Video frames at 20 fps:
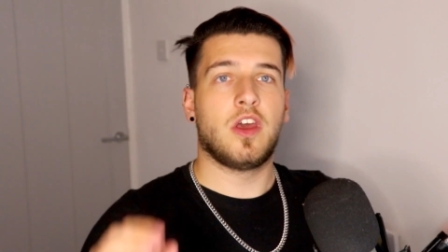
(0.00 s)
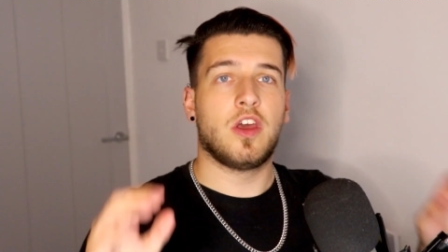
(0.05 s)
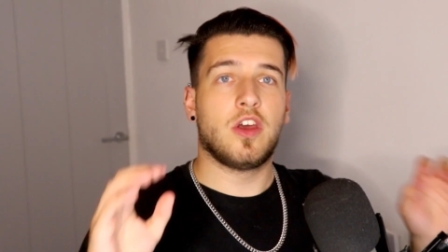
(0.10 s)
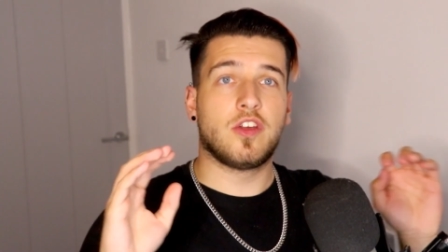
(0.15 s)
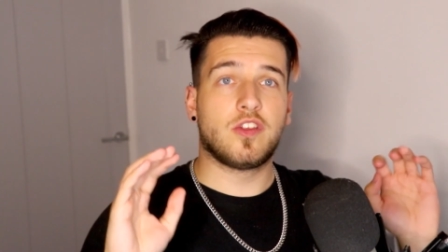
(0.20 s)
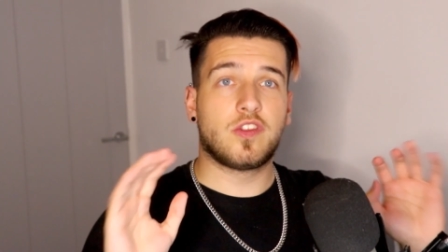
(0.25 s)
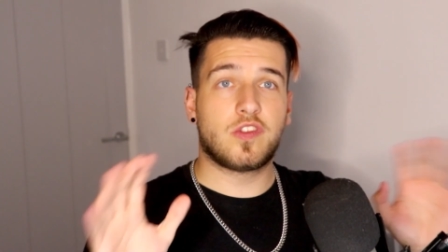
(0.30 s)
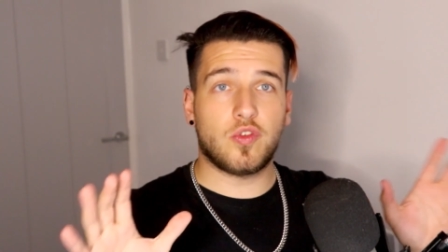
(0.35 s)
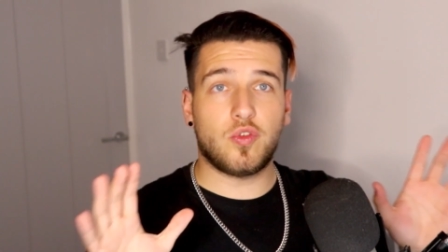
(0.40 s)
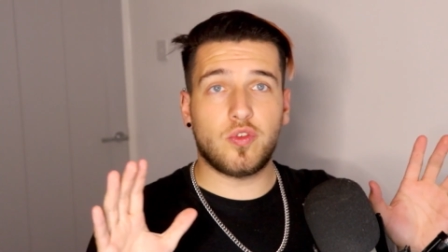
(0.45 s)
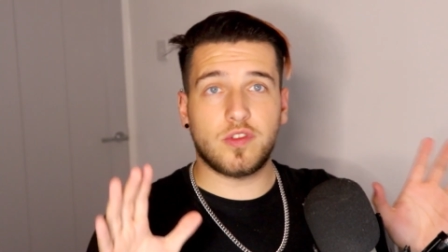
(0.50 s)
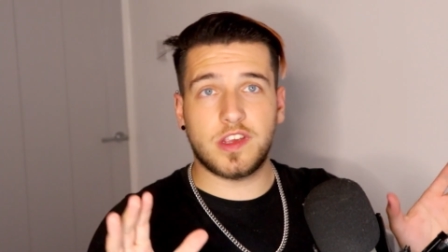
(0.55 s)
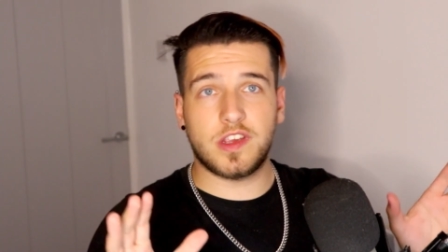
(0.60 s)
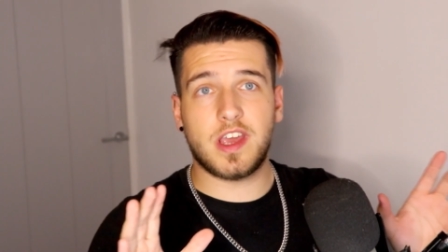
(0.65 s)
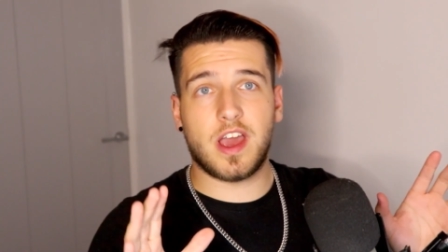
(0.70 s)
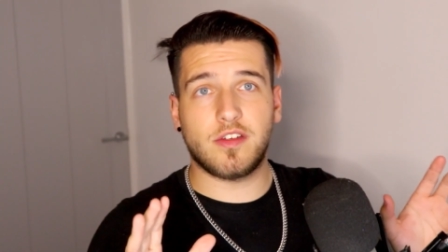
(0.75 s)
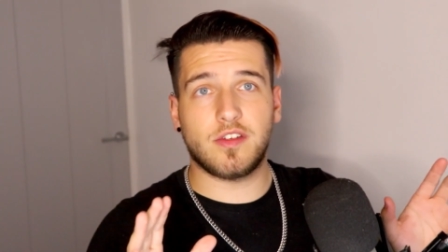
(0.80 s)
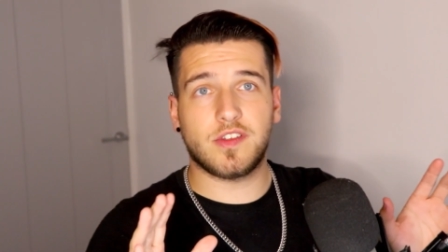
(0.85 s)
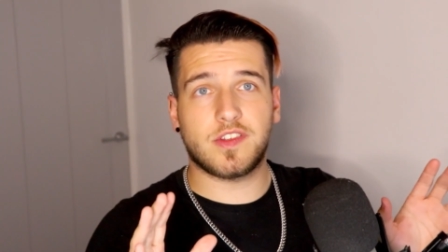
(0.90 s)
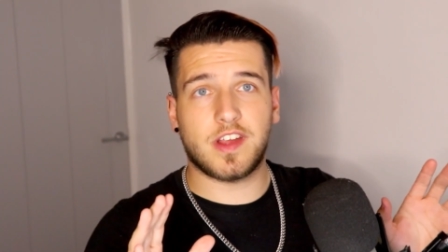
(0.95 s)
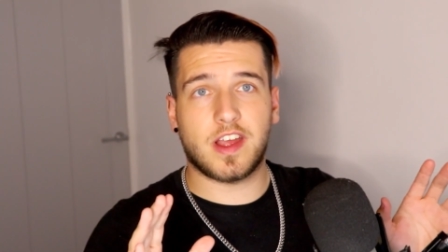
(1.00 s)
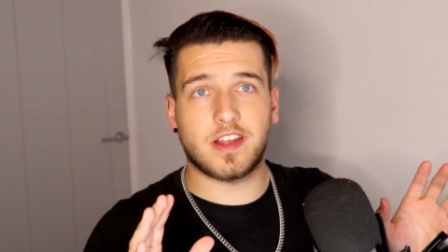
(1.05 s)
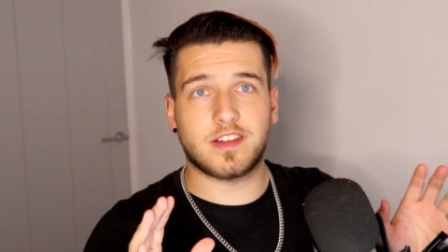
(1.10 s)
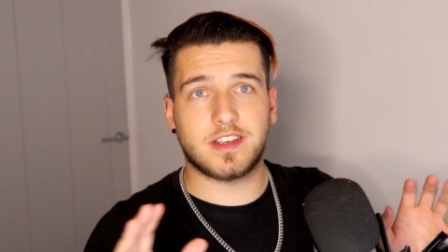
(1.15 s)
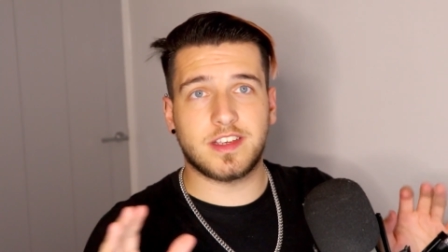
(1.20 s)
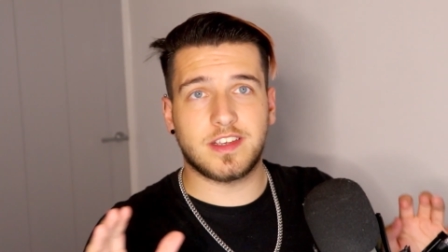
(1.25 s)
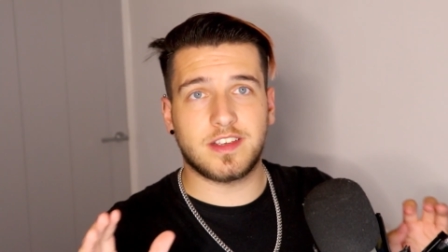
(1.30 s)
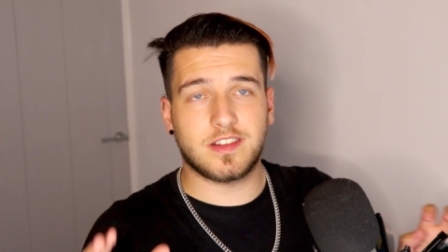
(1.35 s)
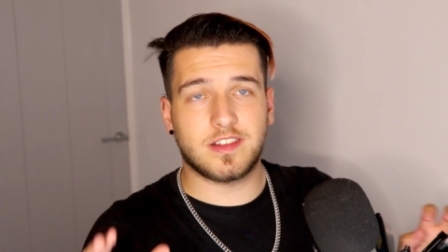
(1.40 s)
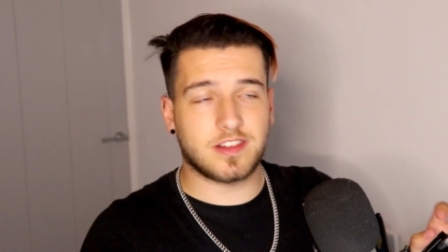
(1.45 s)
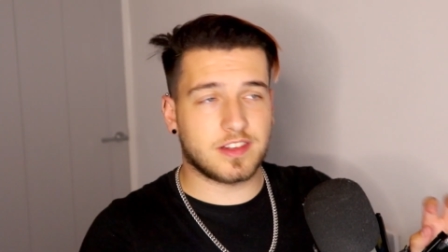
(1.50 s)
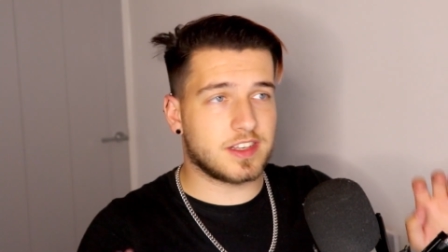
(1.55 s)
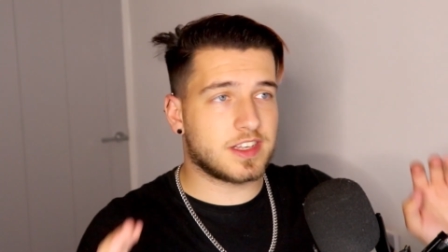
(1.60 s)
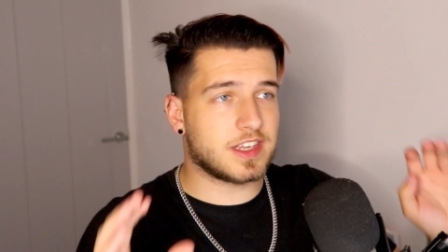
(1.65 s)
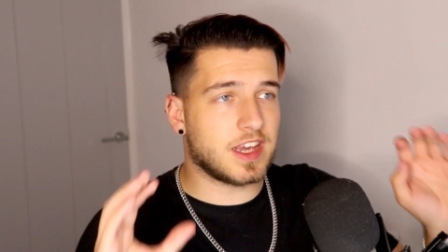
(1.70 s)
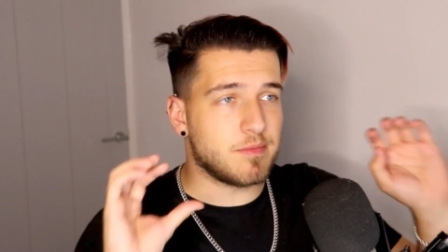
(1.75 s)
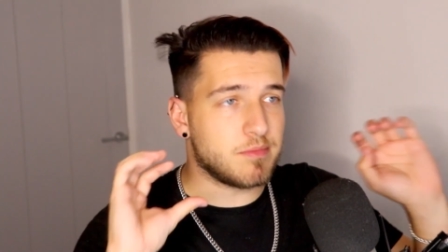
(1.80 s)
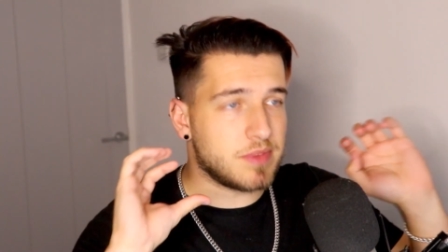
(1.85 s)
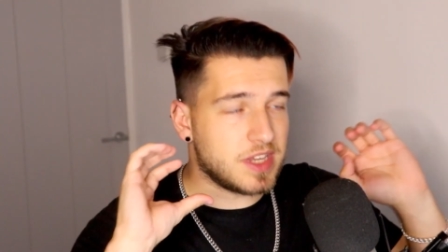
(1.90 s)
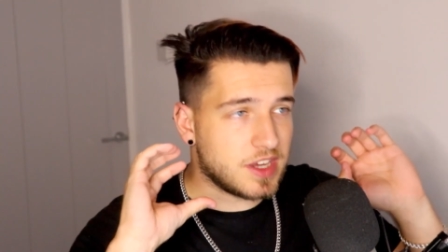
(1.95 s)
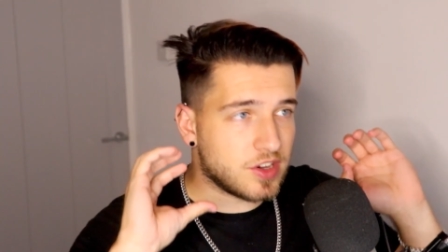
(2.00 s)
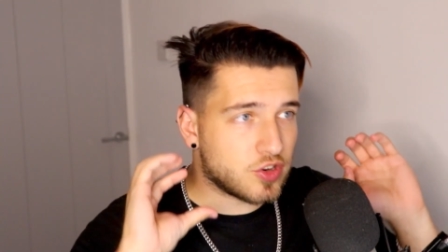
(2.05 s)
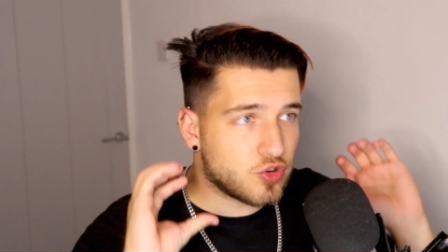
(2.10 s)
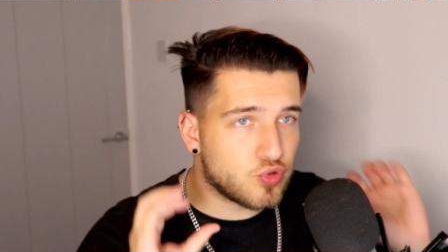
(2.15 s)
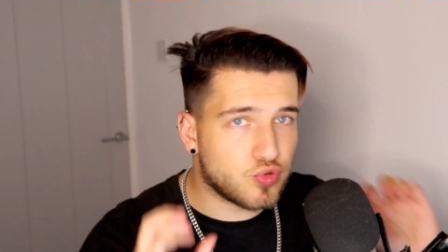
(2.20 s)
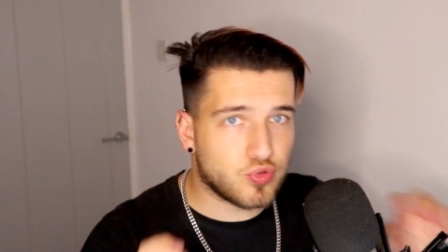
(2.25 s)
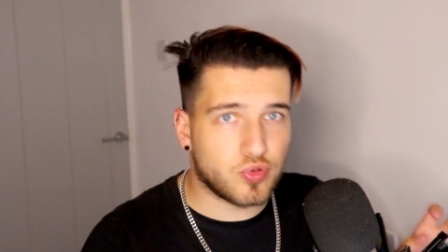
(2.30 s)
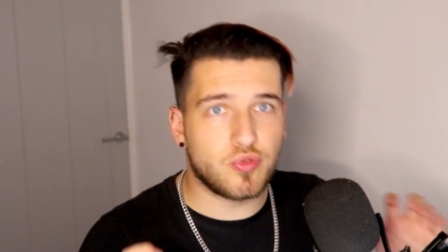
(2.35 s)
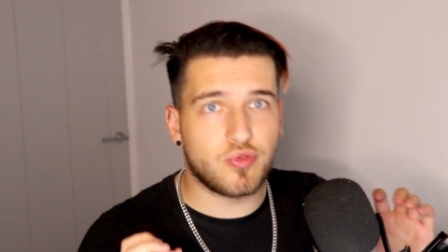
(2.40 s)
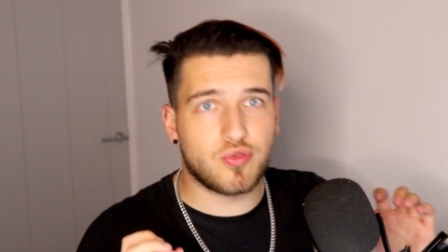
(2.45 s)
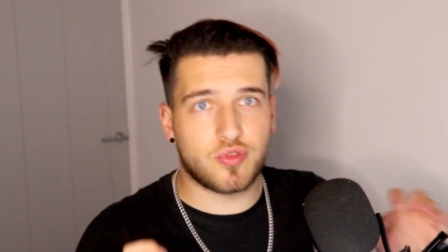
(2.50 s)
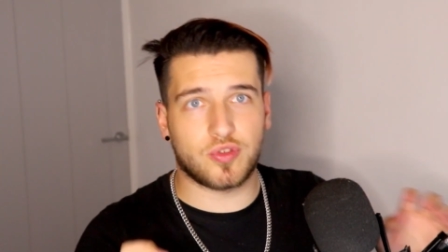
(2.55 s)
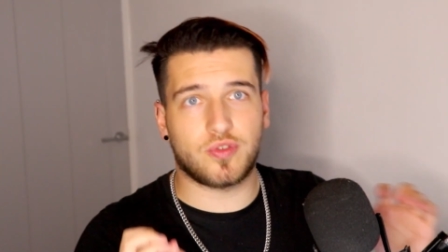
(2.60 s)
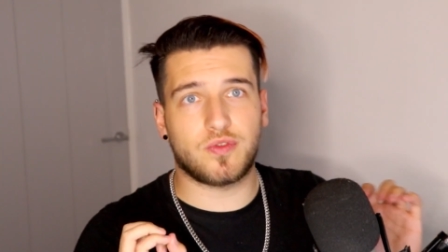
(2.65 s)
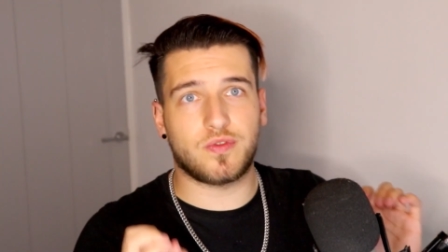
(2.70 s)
Sorting out your settings can be a crucial